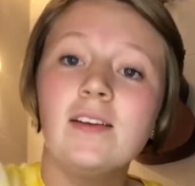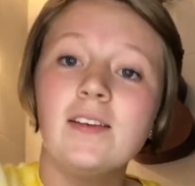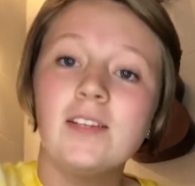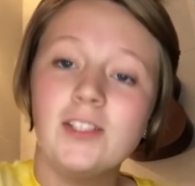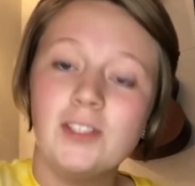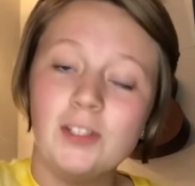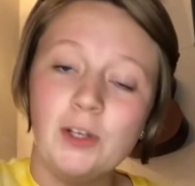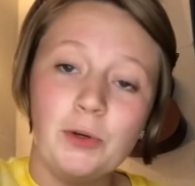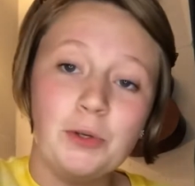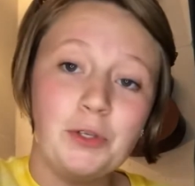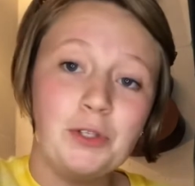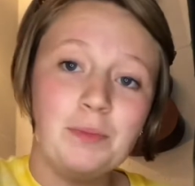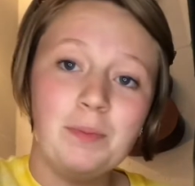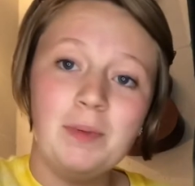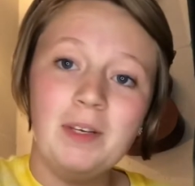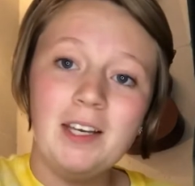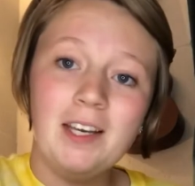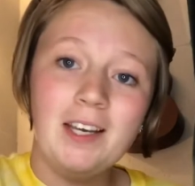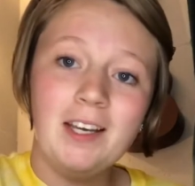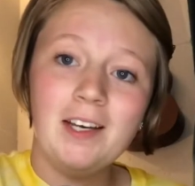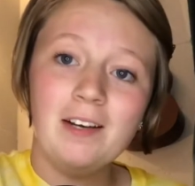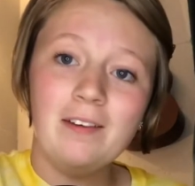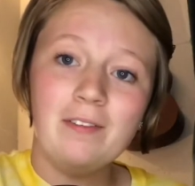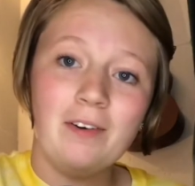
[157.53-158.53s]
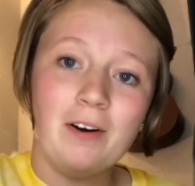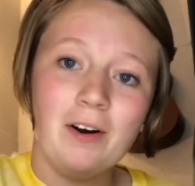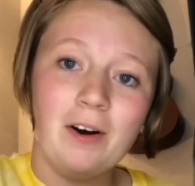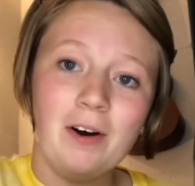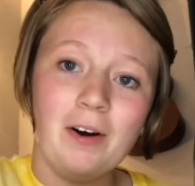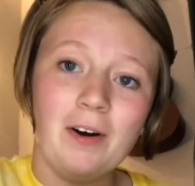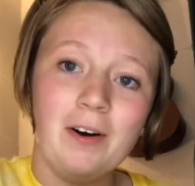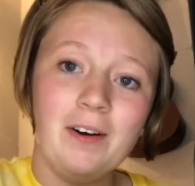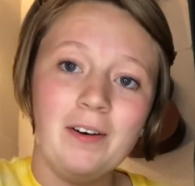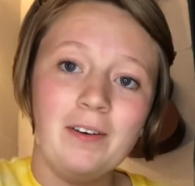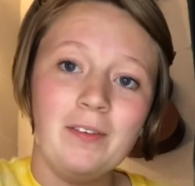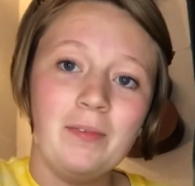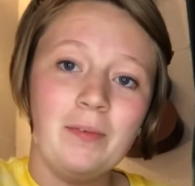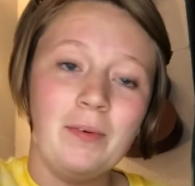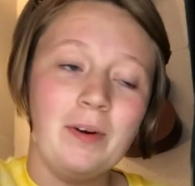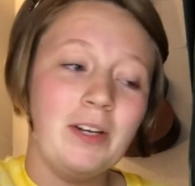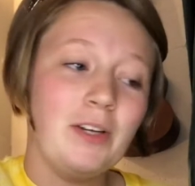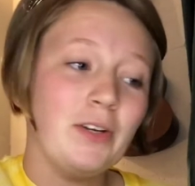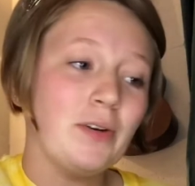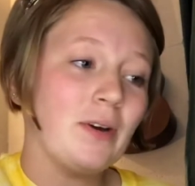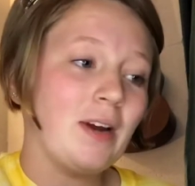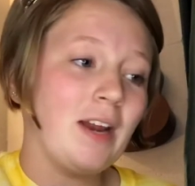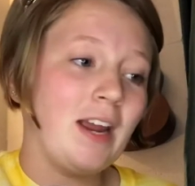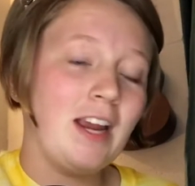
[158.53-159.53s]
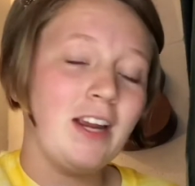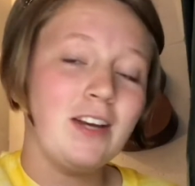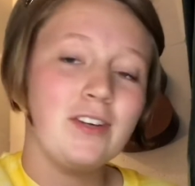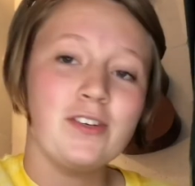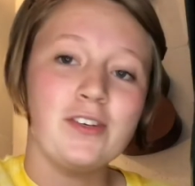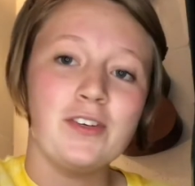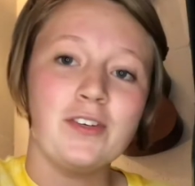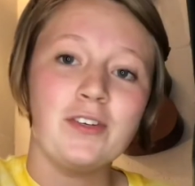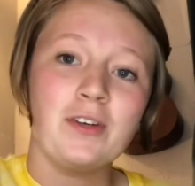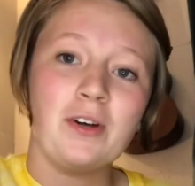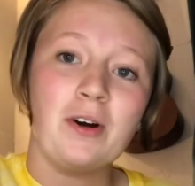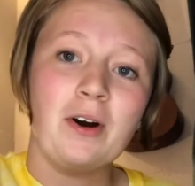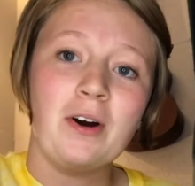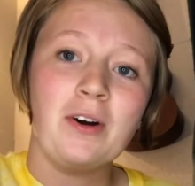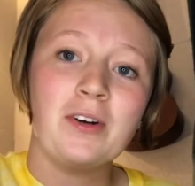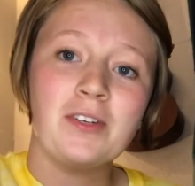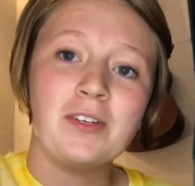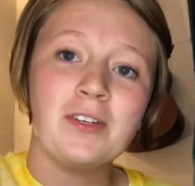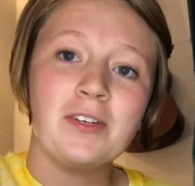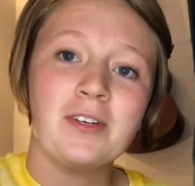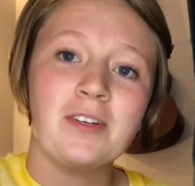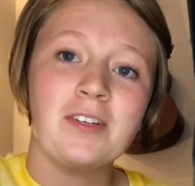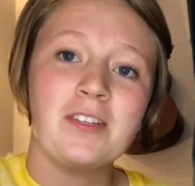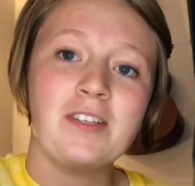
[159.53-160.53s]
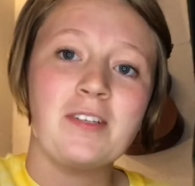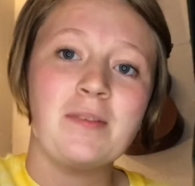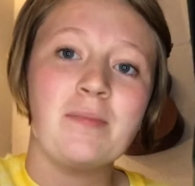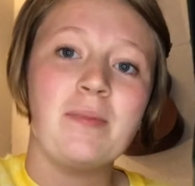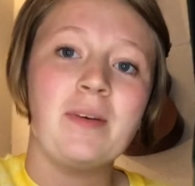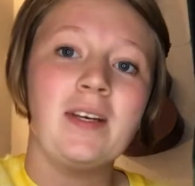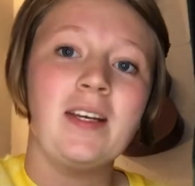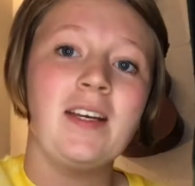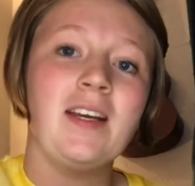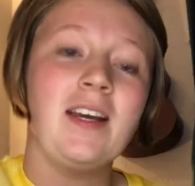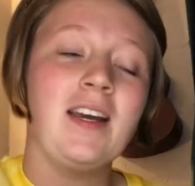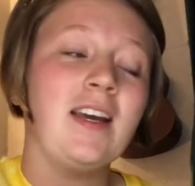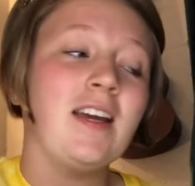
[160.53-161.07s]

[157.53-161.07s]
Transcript: So speaking of heart, when you're anxious, your heart starts to beat.